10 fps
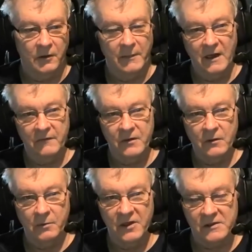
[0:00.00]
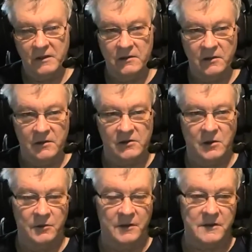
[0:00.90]
Many of you listening to the
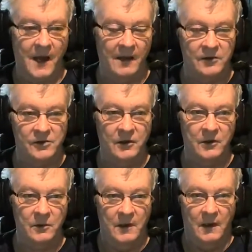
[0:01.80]
Stone and Tile Show,